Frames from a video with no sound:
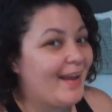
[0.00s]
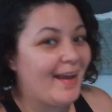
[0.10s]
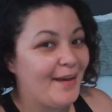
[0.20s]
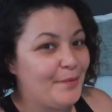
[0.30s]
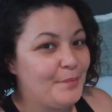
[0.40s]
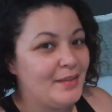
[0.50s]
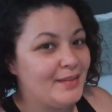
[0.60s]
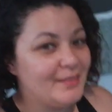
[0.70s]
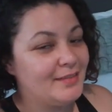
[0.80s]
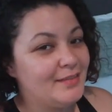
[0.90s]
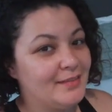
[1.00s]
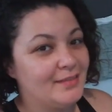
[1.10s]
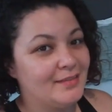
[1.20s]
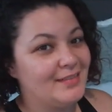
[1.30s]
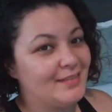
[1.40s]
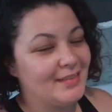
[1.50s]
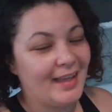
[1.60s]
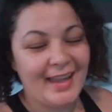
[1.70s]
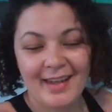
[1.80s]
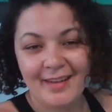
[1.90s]
I am
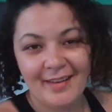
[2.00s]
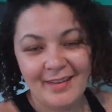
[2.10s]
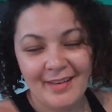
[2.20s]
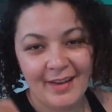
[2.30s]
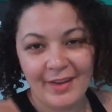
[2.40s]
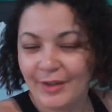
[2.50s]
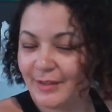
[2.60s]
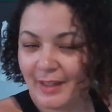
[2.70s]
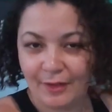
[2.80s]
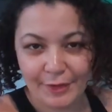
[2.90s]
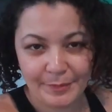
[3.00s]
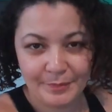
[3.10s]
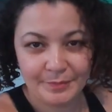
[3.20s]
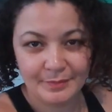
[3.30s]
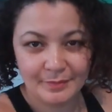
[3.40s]
in a hotel room,